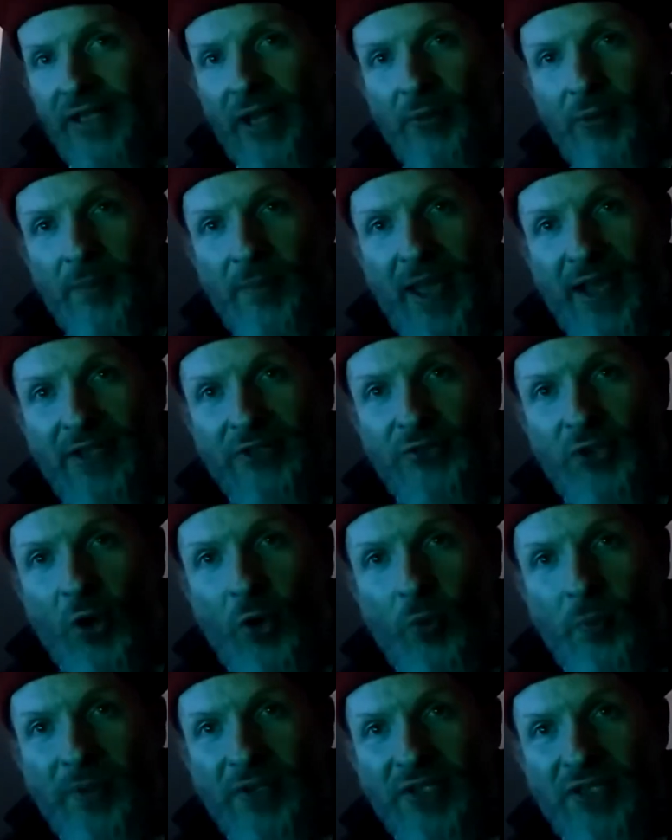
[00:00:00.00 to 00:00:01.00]
Now we're back into
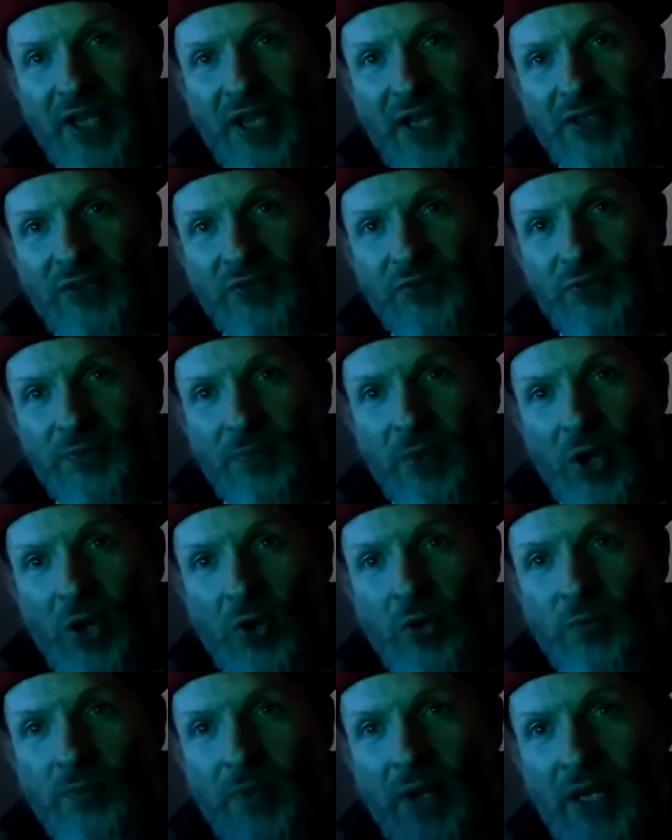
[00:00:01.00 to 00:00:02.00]
open cadence
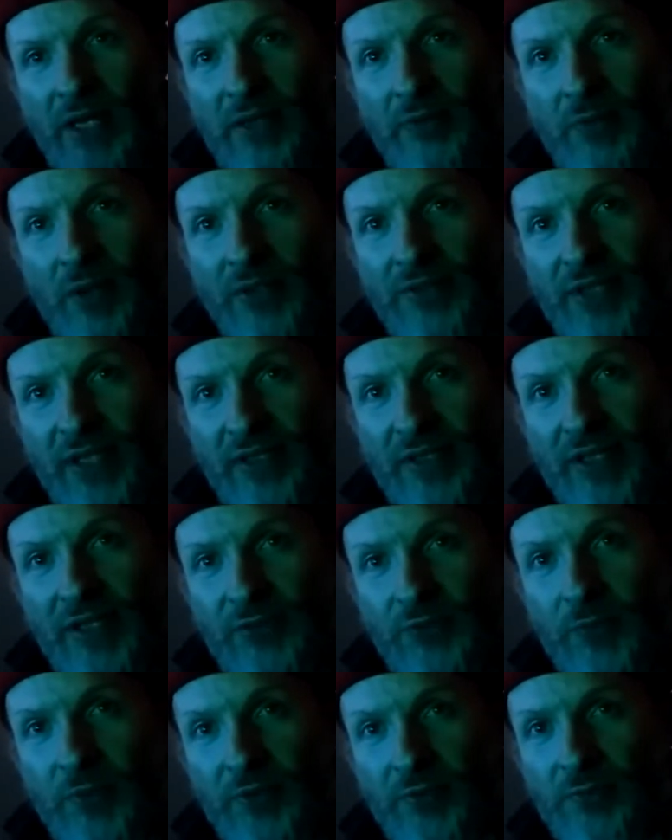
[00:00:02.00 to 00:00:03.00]
mode, but
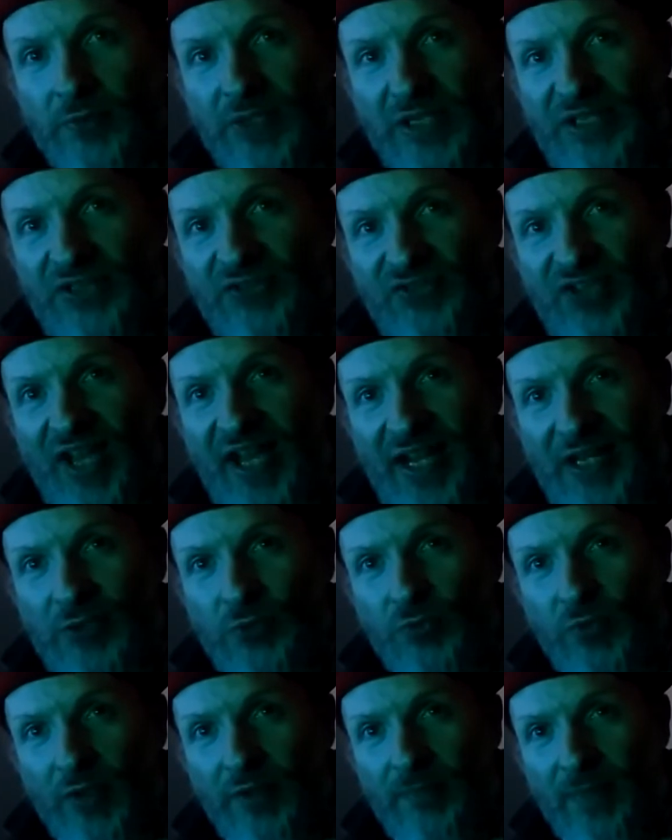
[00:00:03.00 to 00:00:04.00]
nonetheless with a really tight
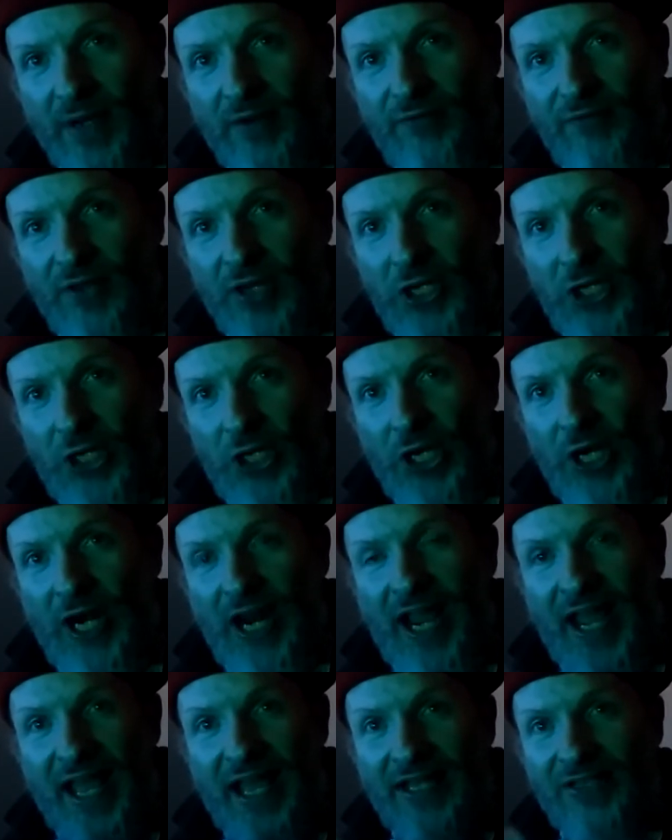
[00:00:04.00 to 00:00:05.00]
rhythmic figure
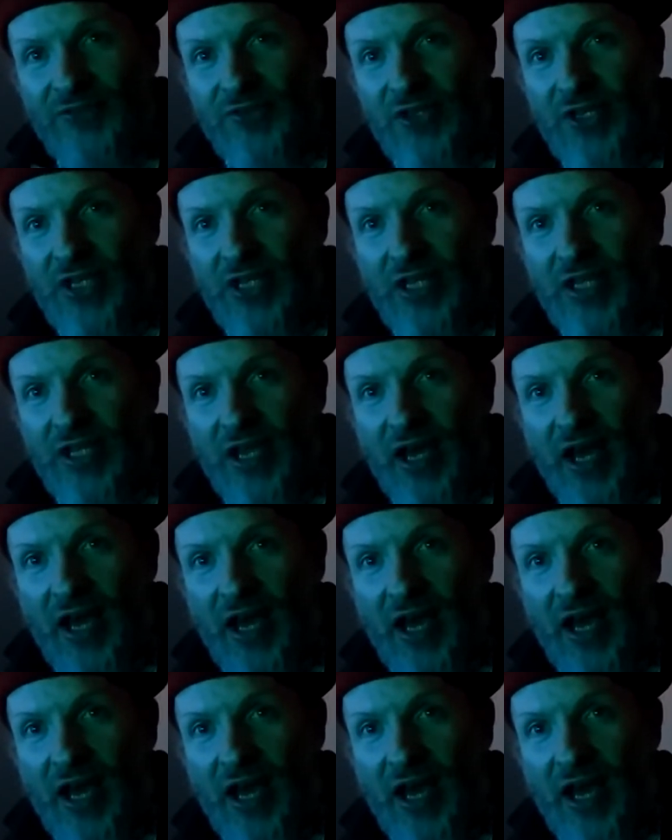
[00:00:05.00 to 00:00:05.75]
and the